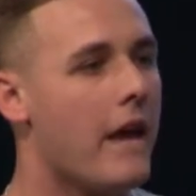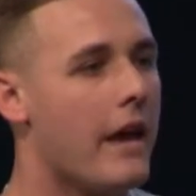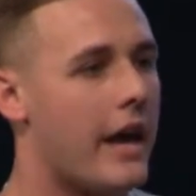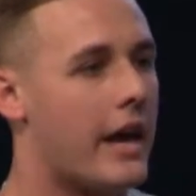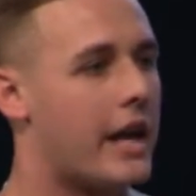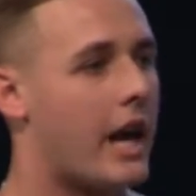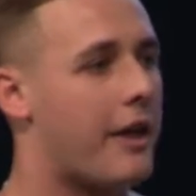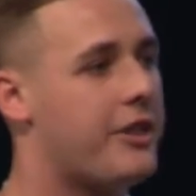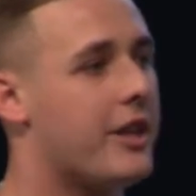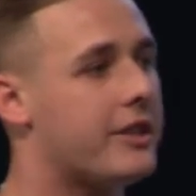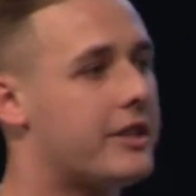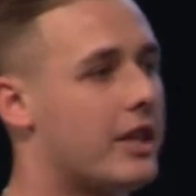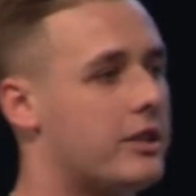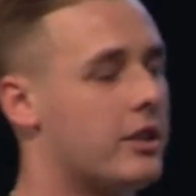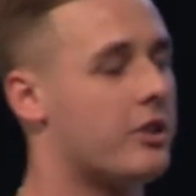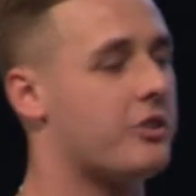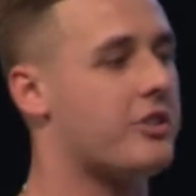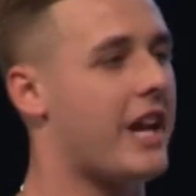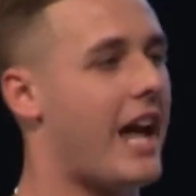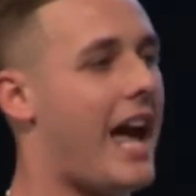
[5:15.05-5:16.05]
And I think that
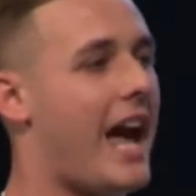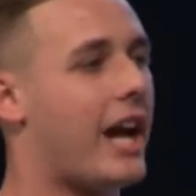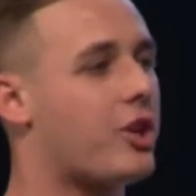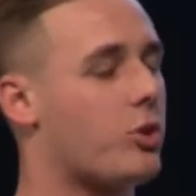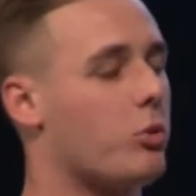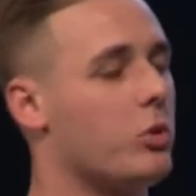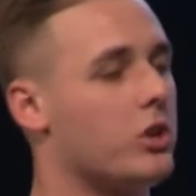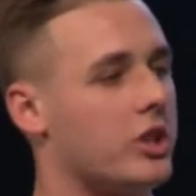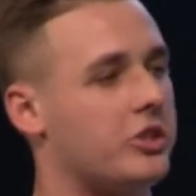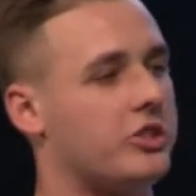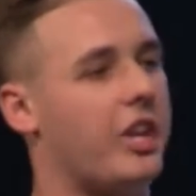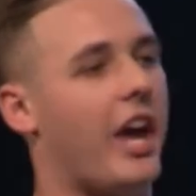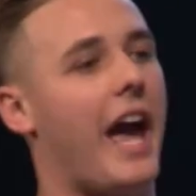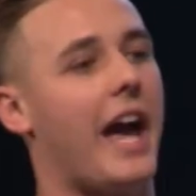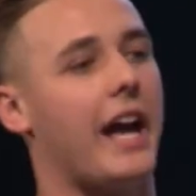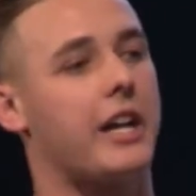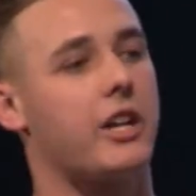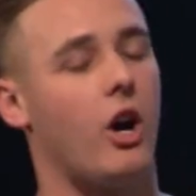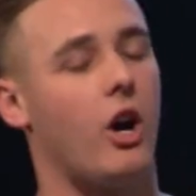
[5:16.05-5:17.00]
there's an actual attack